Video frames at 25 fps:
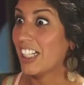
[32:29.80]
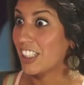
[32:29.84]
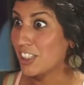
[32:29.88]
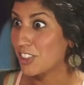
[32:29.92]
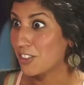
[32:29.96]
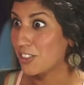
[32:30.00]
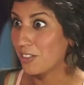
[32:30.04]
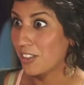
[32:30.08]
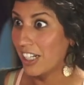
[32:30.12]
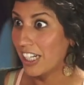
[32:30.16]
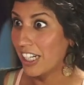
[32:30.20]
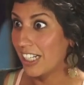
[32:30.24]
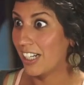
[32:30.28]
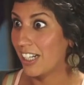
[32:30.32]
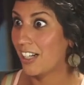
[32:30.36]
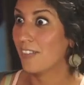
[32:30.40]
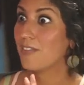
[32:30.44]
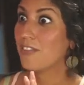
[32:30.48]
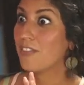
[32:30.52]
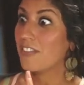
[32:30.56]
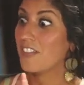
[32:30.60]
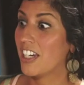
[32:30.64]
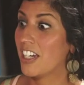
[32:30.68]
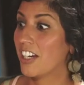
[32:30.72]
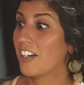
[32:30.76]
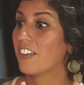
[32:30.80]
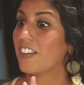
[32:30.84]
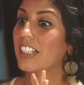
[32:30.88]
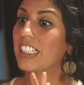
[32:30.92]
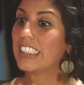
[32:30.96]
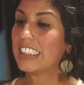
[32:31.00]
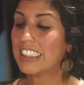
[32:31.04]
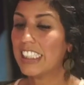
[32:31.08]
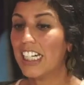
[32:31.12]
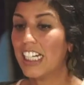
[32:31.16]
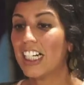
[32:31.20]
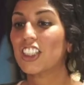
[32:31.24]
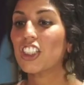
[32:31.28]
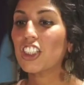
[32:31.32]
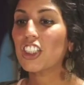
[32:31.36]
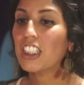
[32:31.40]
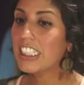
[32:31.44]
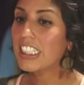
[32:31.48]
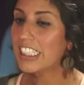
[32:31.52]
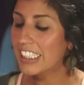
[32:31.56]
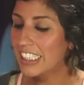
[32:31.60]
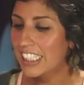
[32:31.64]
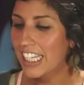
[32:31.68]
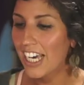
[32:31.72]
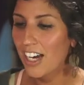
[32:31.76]
right? I'm very touchy
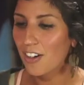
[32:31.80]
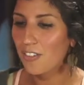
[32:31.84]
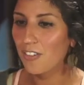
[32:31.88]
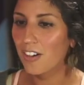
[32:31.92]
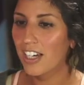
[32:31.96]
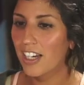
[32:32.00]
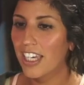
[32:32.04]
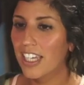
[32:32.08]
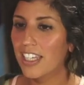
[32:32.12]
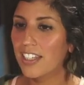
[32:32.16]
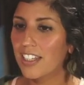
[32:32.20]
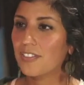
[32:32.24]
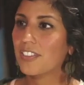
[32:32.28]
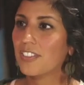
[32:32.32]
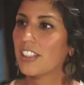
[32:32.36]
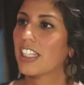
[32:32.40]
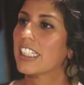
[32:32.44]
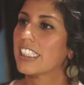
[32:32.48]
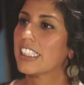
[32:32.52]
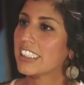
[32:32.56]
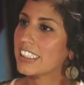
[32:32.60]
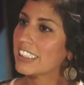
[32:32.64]
in that way of like,